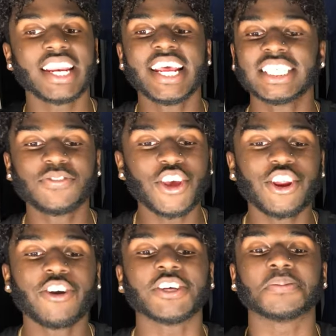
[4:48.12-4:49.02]
This
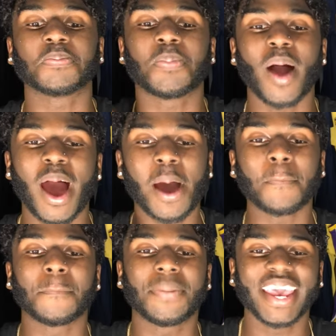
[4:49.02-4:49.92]
video is
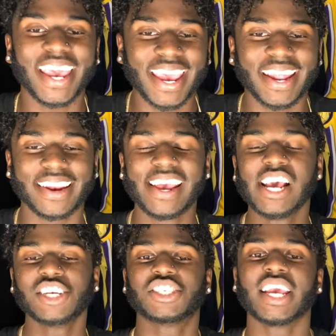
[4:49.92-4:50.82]
poppin'.
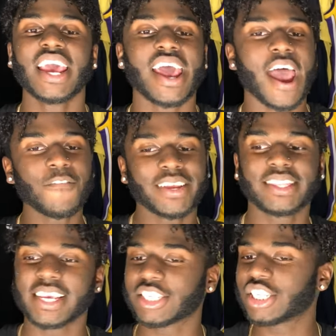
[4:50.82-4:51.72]
She hit
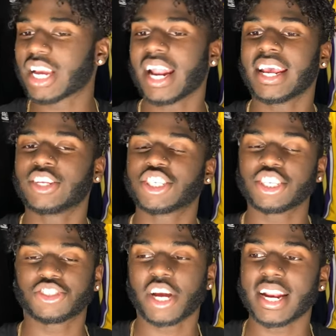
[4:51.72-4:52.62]
everything. She kind of
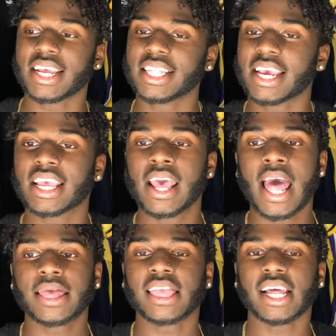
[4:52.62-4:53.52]
tried to hit like
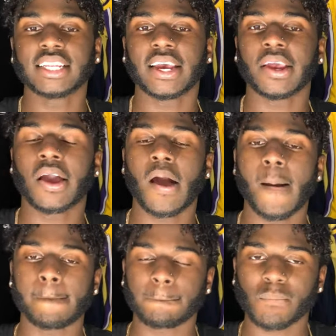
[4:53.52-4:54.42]
that, like
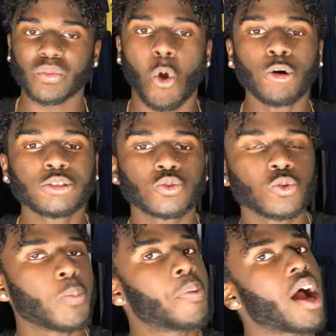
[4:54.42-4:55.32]
old
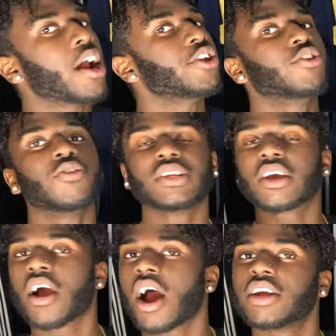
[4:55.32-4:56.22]
school part, you know, with
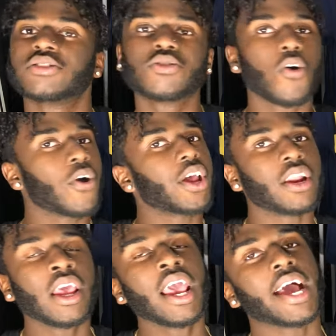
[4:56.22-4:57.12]
the cars
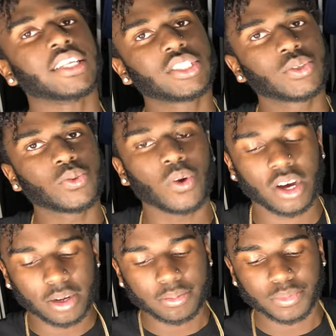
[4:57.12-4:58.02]
going and
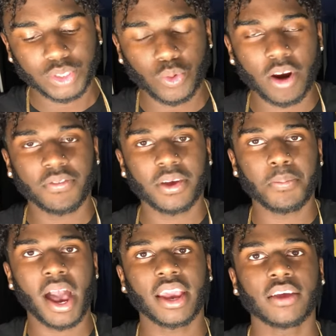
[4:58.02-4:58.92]
swerving
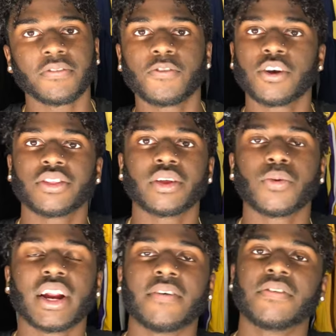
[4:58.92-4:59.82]
back and forth and
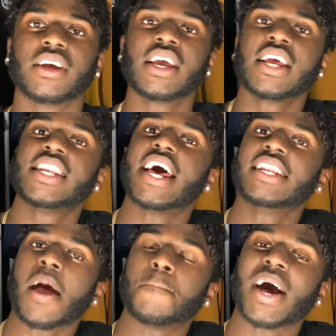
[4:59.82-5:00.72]
whatever.
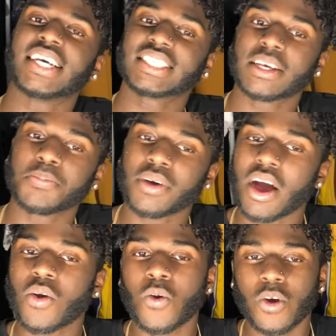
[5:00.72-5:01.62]
Then that
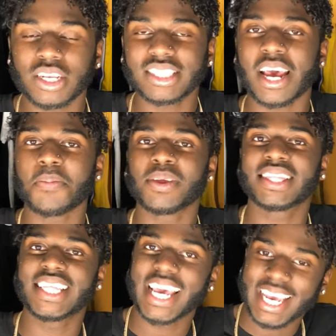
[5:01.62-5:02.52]
basketball court type
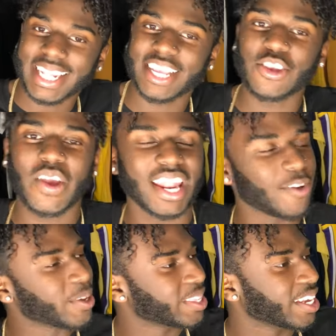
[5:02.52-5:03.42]
of thing, and then you hit
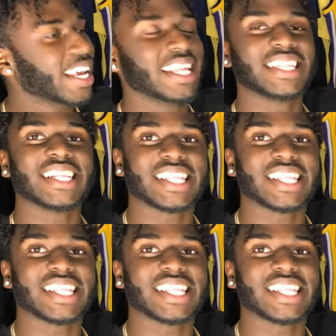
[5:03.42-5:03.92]
it with the